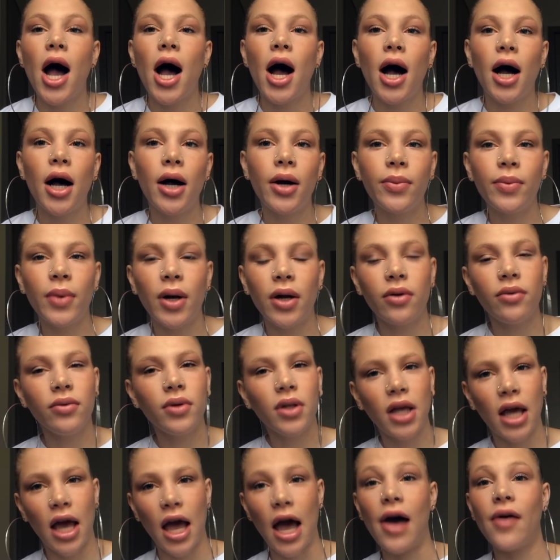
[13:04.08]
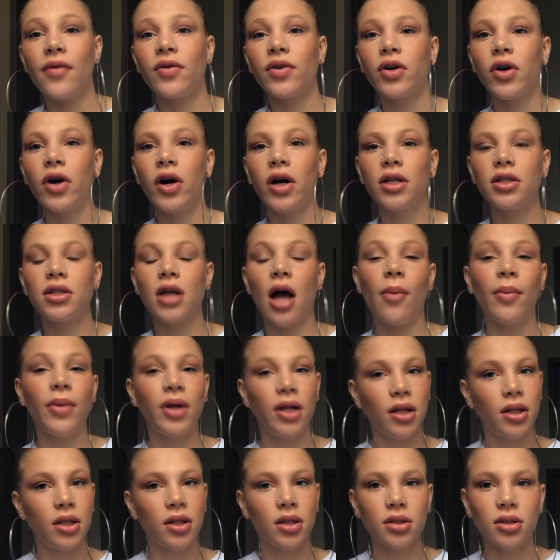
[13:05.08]
I don't really have a crush. I
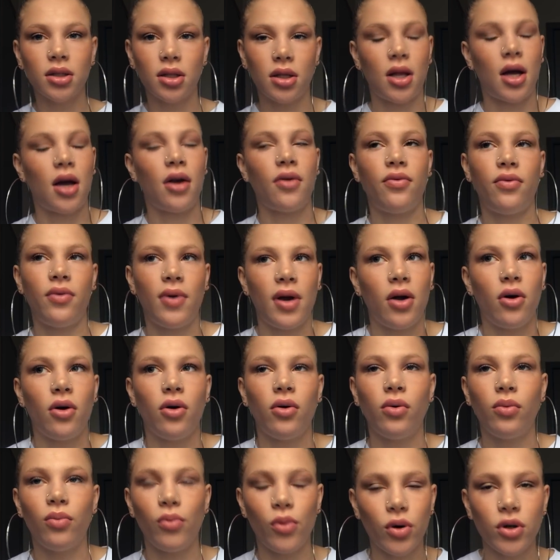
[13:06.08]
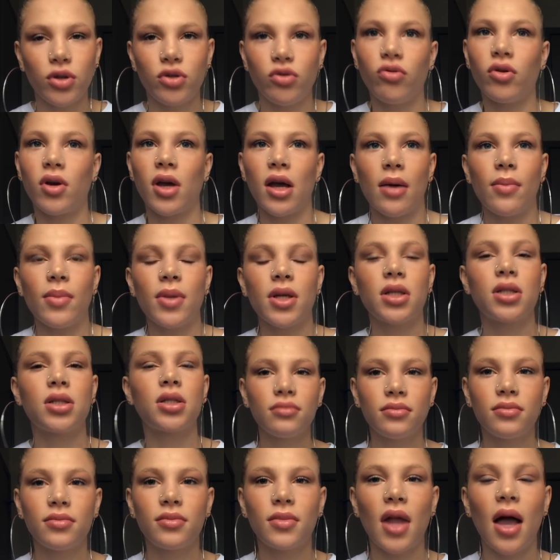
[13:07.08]
mean, there's a lot of Fuego boys on campus.
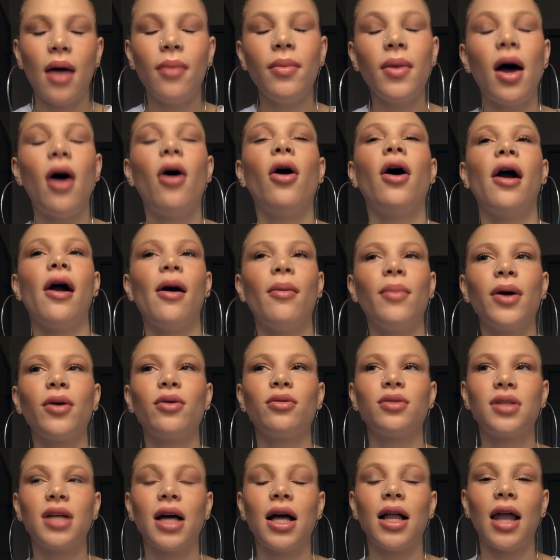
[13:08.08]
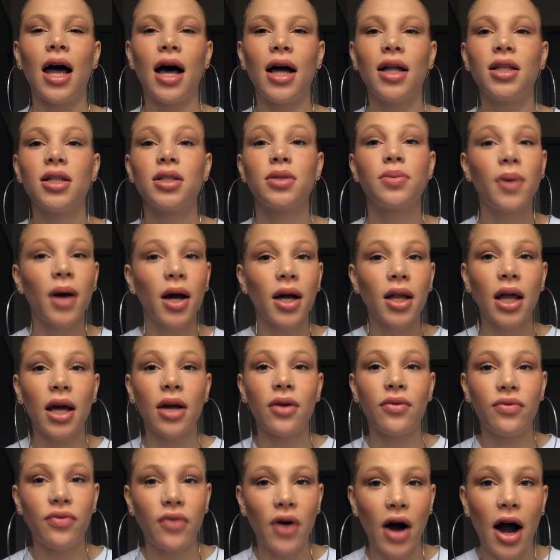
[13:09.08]
I'm not gonna say a lot. There's probably
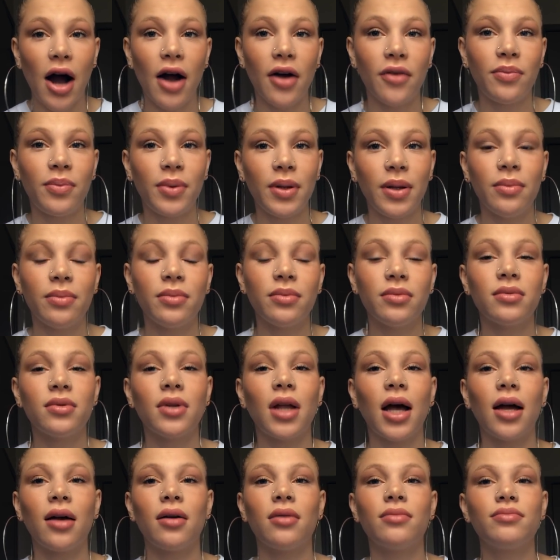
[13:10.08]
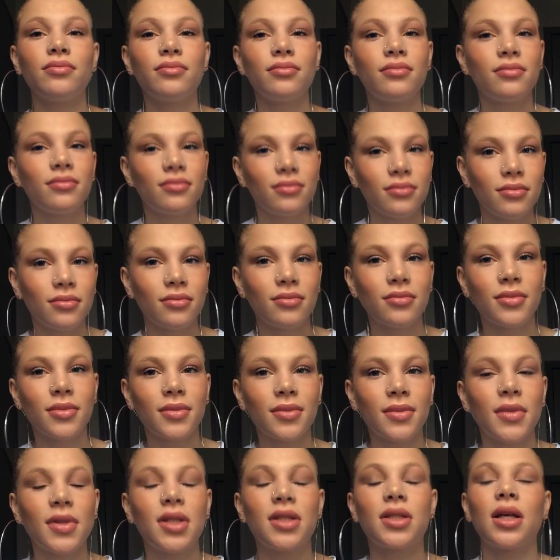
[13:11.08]
like 5 people. Like,
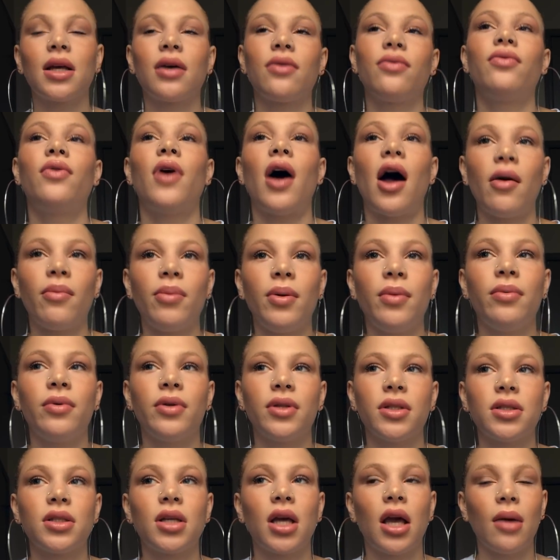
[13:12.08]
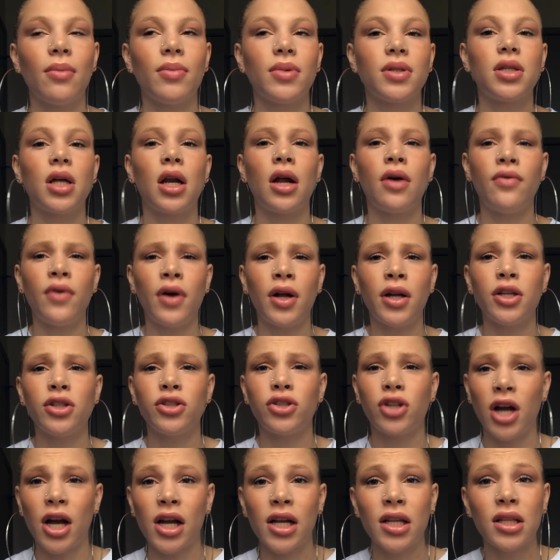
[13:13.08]
there's like 5 people on this campus that I find
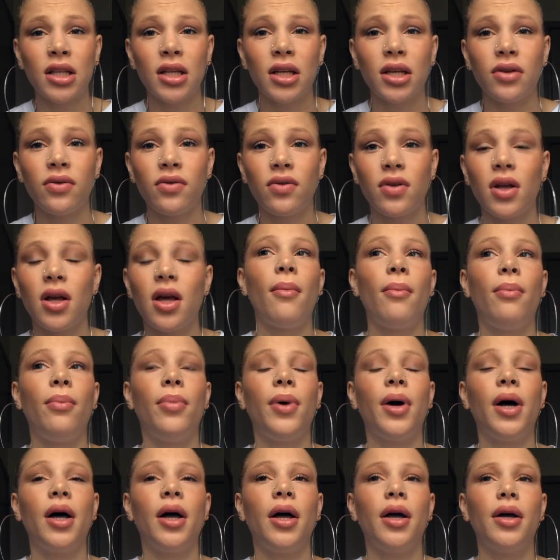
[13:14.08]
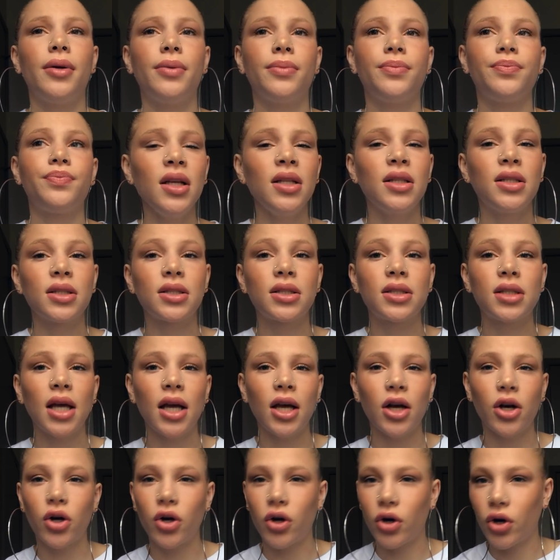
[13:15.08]
attractive. But to
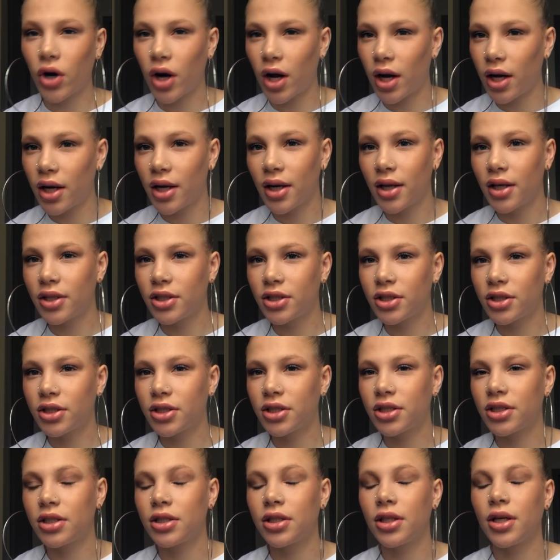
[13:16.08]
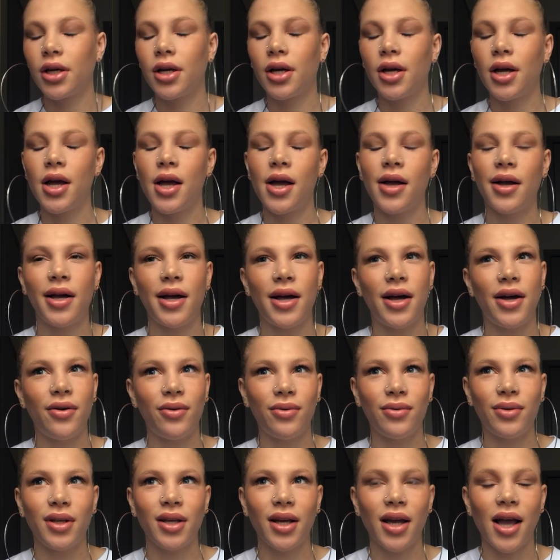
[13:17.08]
say a crush, I
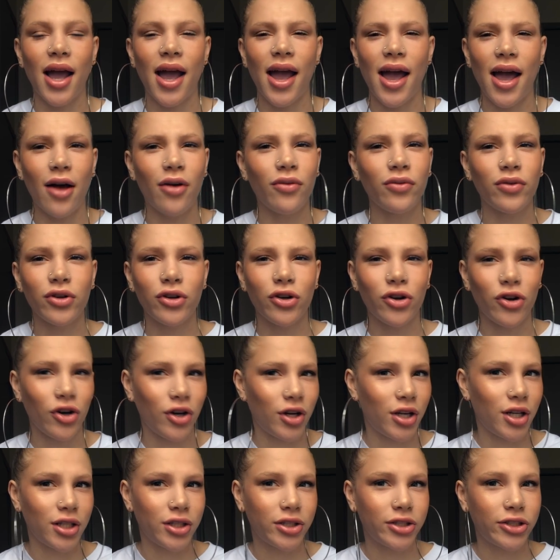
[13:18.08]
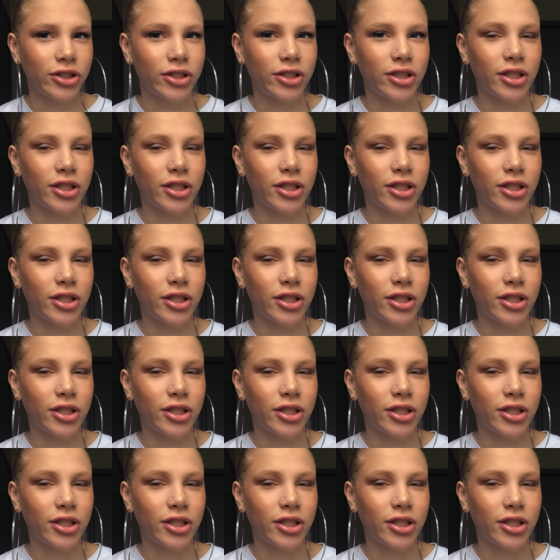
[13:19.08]
don't think I have a crush.